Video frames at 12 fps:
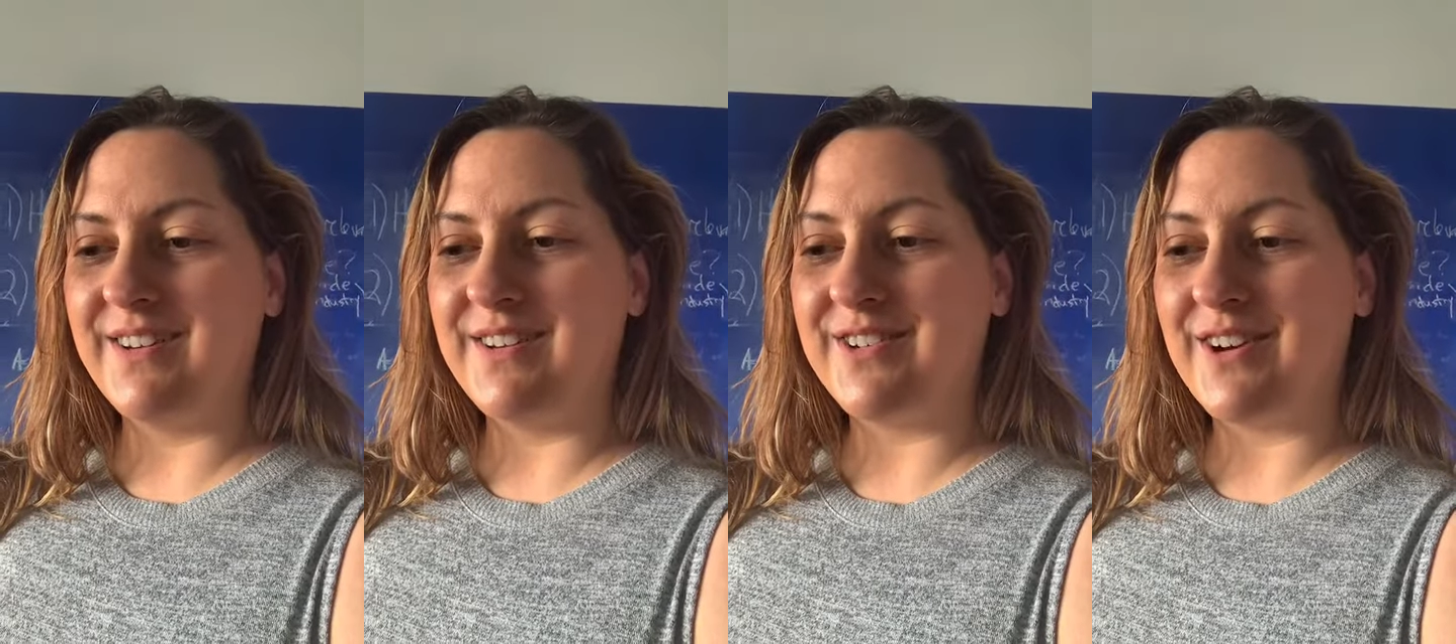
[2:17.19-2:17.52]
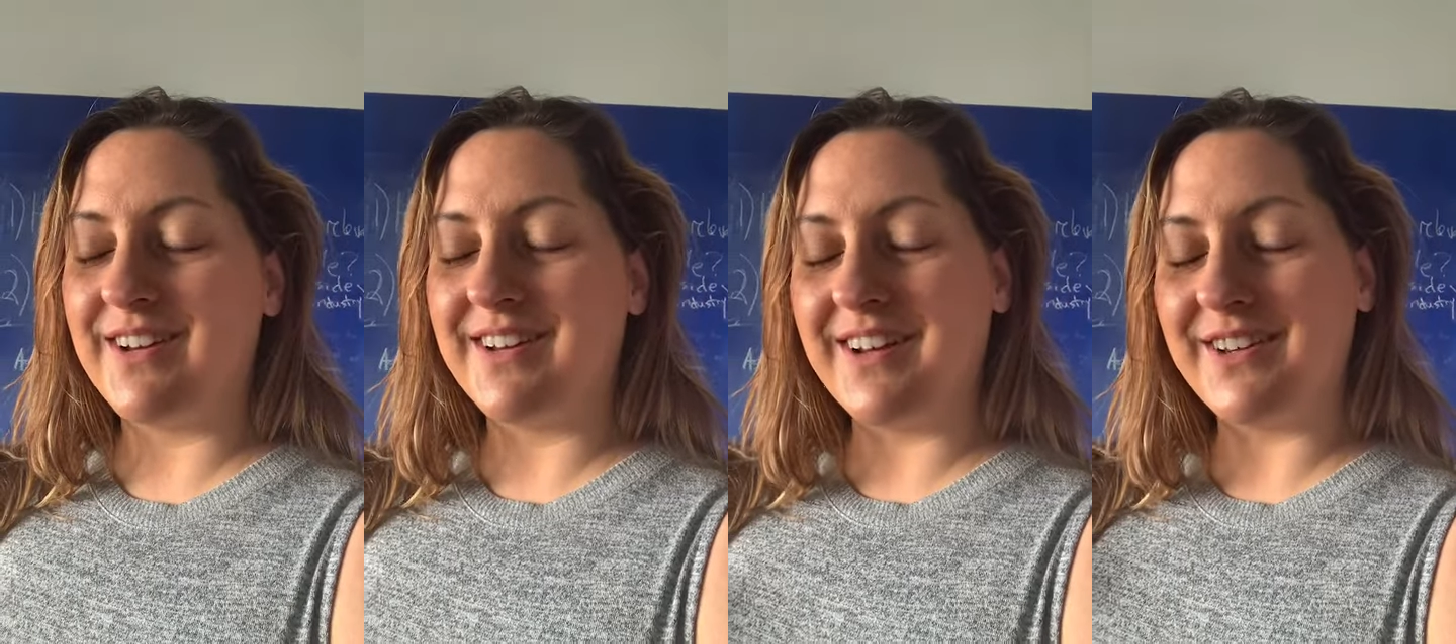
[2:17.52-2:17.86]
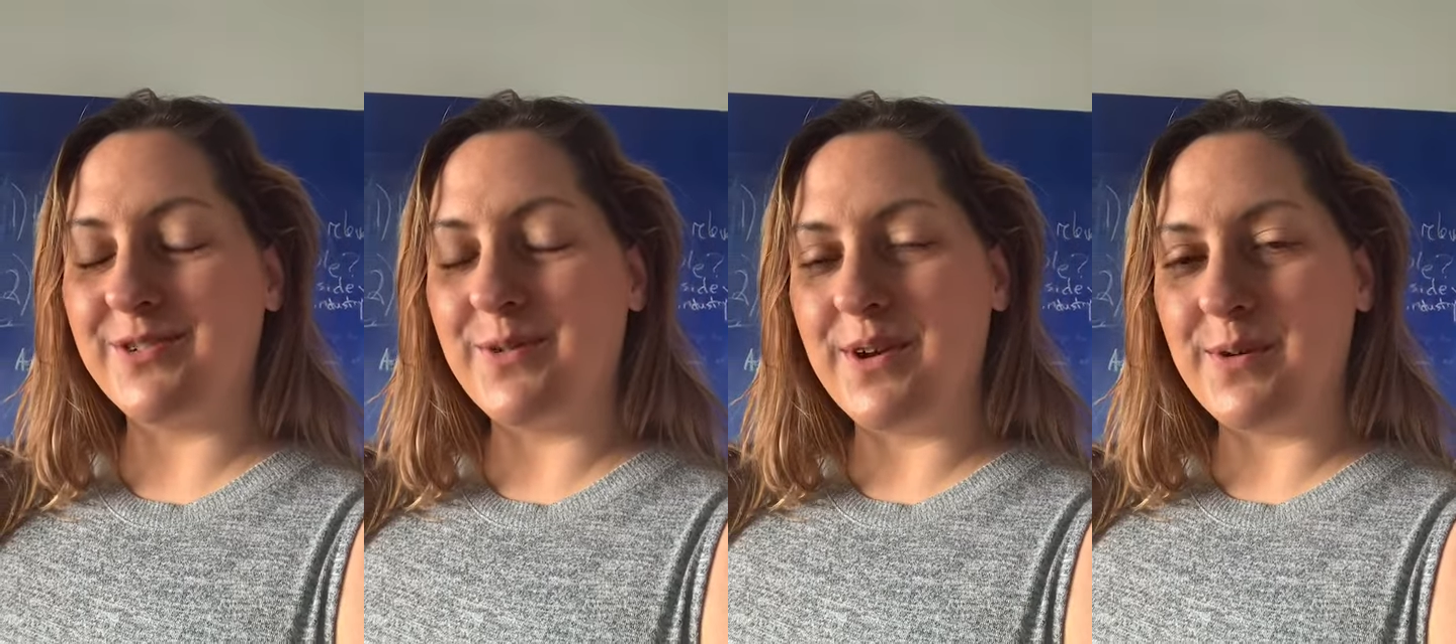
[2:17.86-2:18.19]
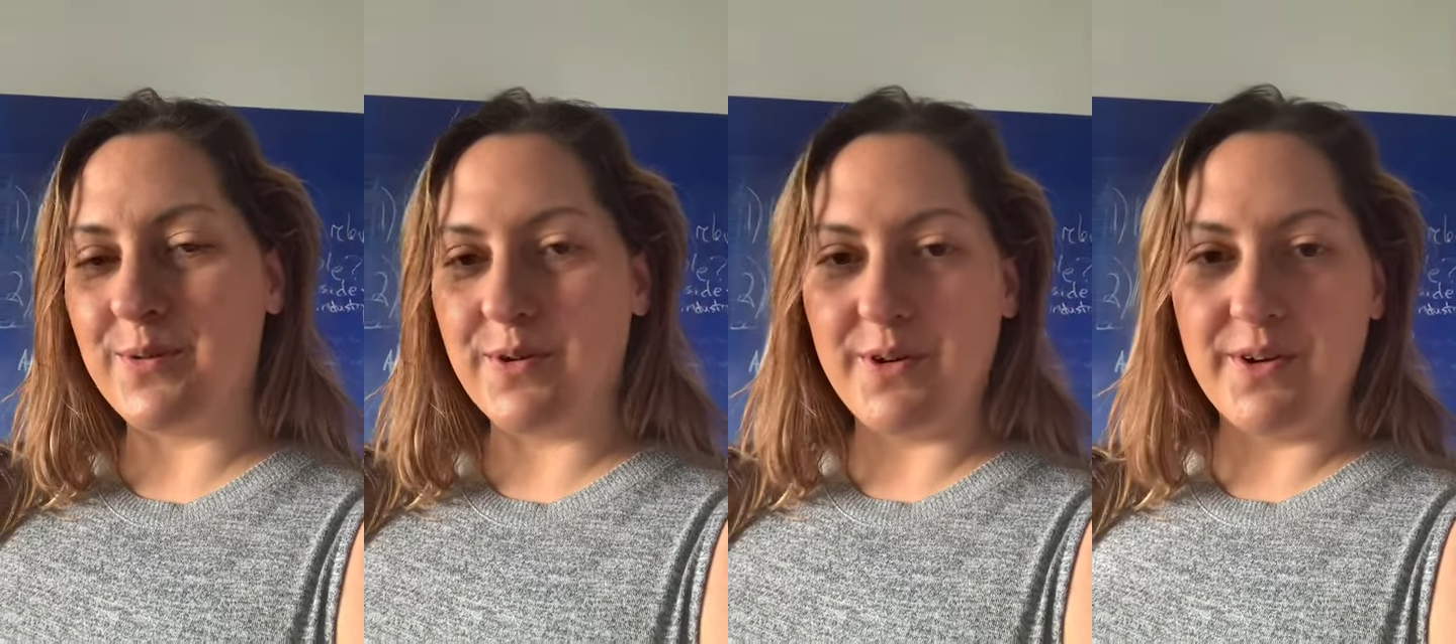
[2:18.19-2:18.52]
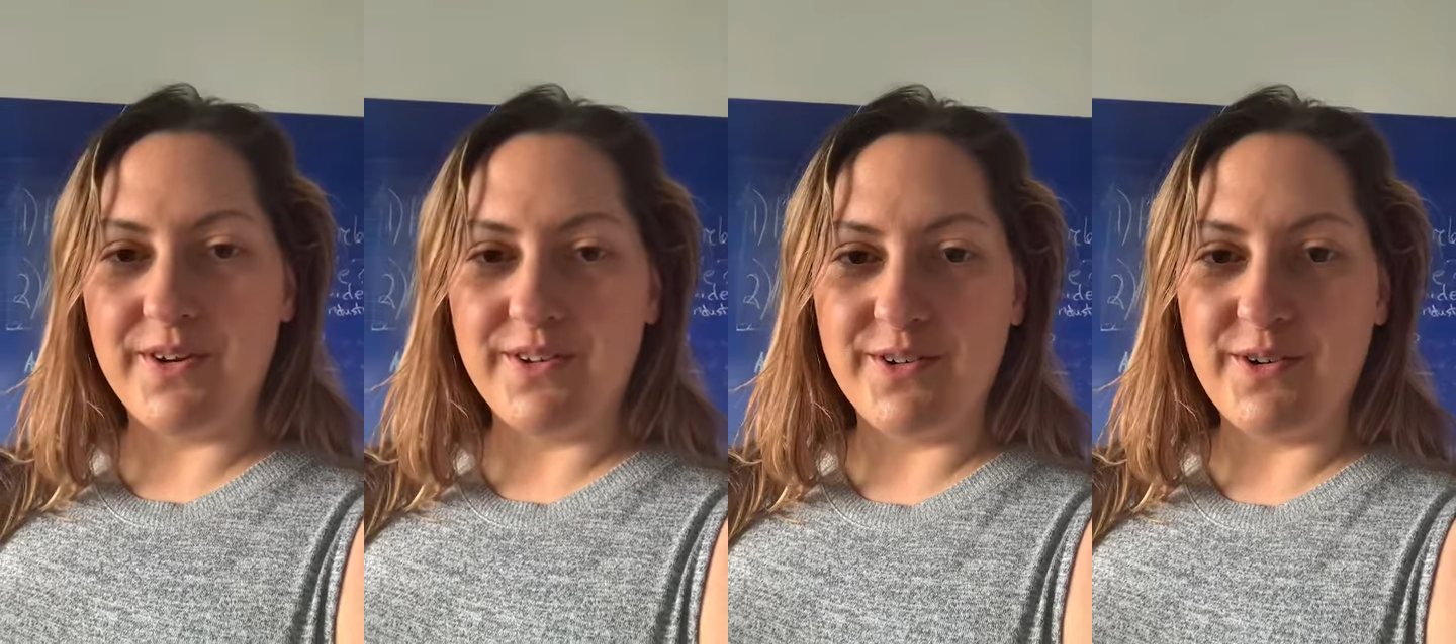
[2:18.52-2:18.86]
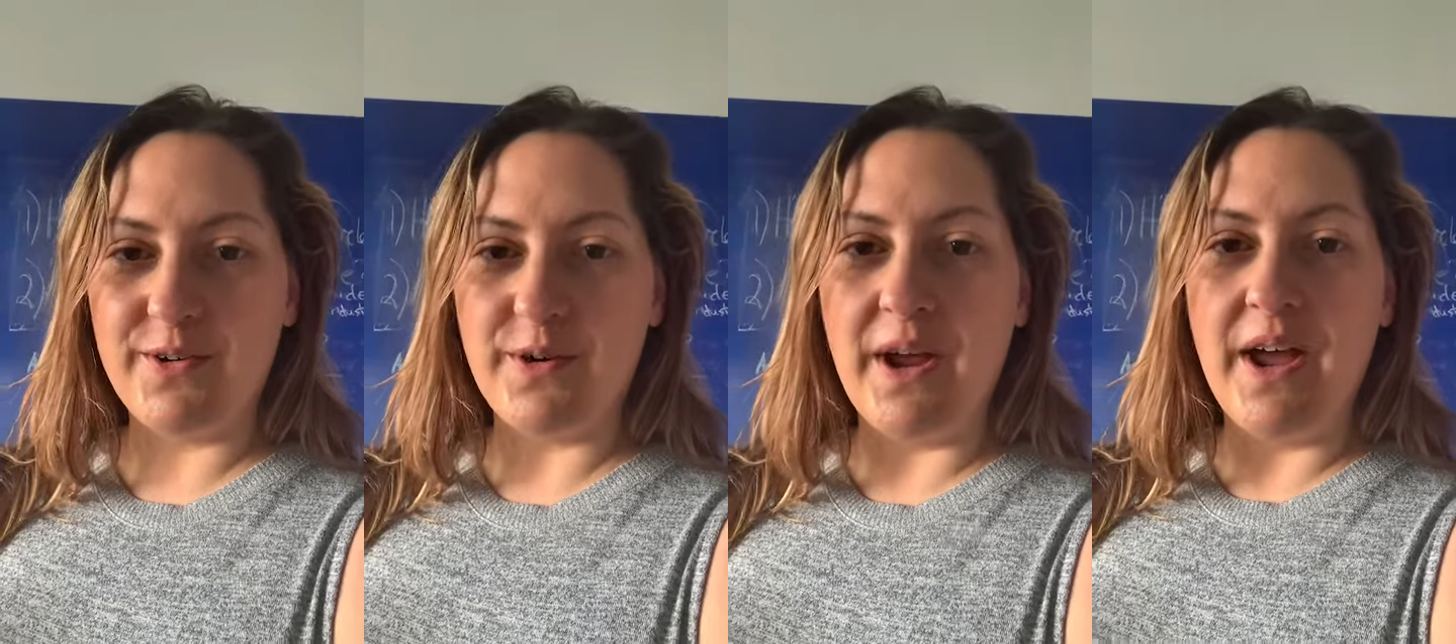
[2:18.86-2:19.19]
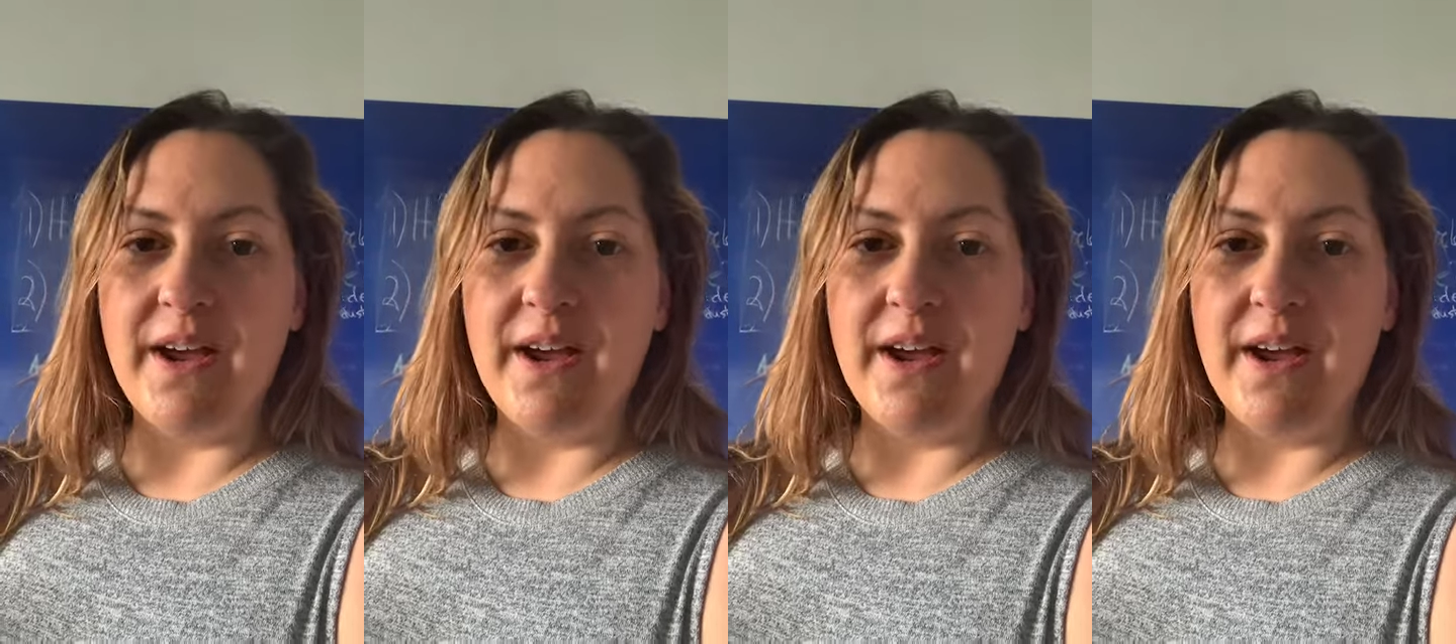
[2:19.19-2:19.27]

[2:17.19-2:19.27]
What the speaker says: starting next week, we're going to